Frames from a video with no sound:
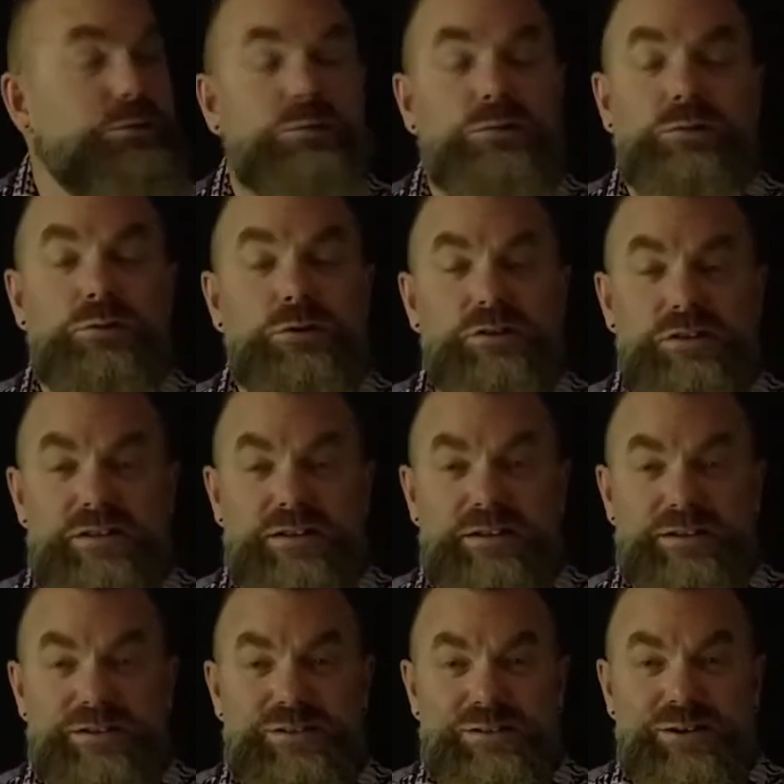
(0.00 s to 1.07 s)
We're just going to
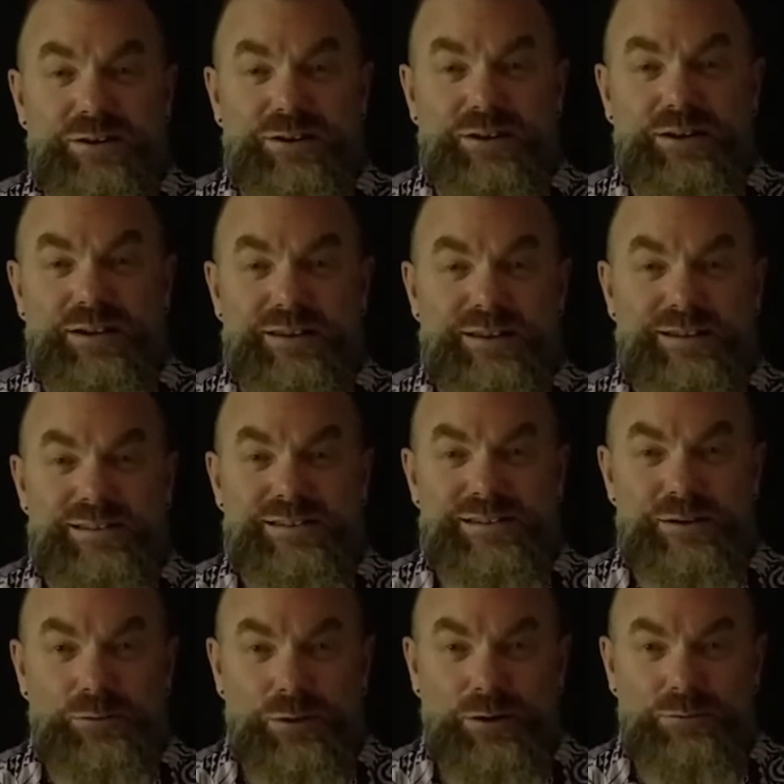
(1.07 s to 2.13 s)
start on in and see
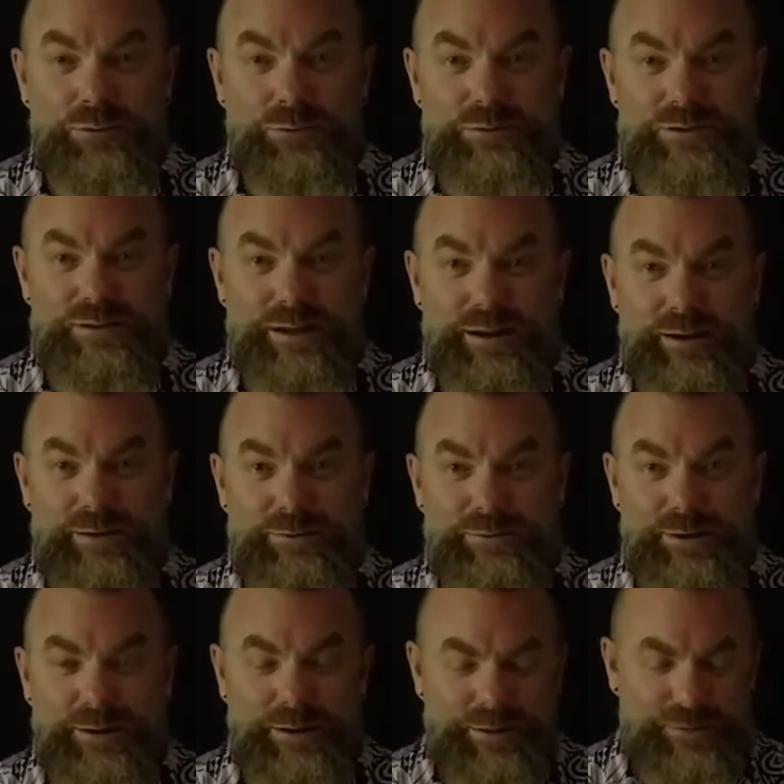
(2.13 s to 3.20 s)
where everyone's at, all
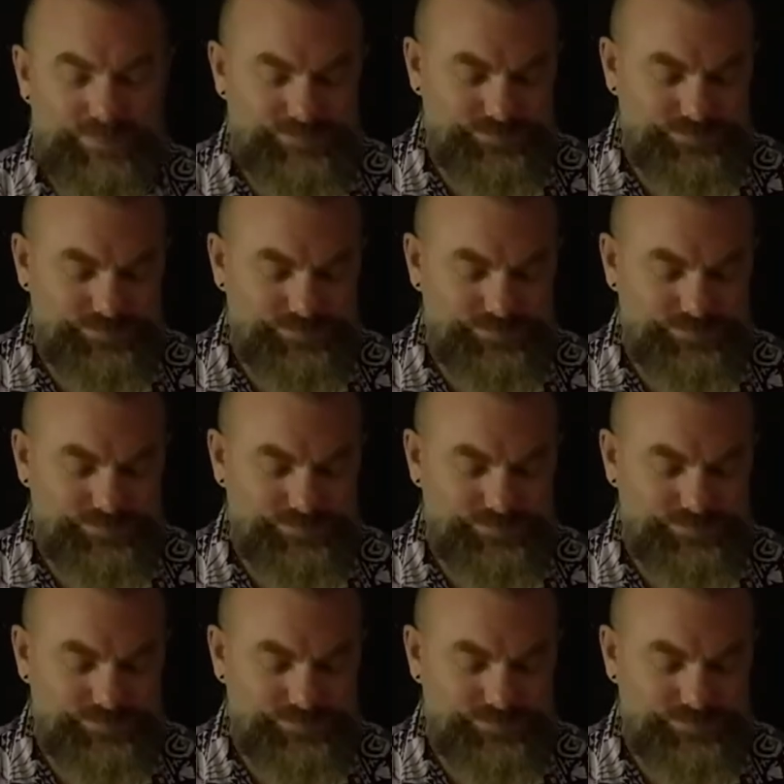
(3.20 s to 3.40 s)
right?